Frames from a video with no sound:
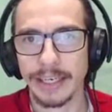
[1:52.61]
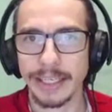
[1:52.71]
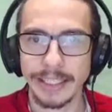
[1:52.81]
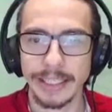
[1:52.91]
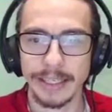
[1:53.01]

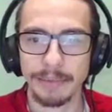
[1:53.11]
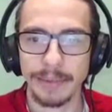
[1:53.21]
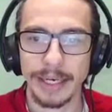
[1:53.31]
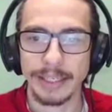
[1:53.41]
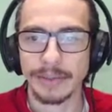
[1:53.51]
ending up
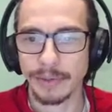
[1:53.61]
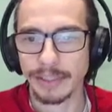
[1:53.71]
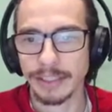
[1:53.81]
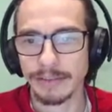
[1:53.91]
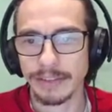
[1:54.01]
at
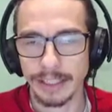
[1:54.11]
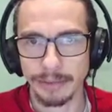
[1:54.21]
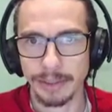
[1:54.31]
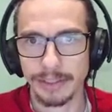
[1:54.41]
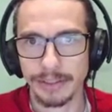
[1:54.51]
27
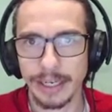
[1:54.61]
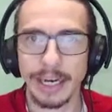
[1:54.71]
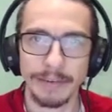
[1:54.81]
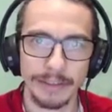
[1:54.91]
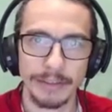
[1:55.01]
centimeters
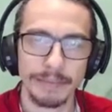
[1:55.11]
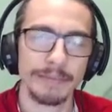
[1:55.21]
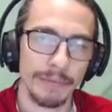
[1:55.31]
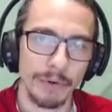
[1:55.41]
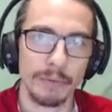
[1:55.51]
after
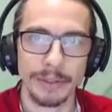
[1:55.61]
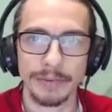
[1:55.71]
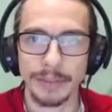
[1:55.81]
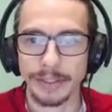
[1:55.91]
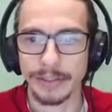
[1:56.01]

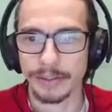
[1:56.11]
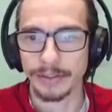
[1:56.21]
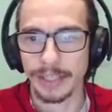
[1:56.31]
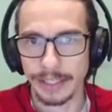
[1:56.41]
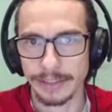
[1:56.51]
4.30
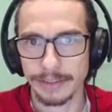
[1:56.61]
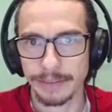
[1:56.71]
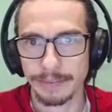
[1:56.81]
seconds.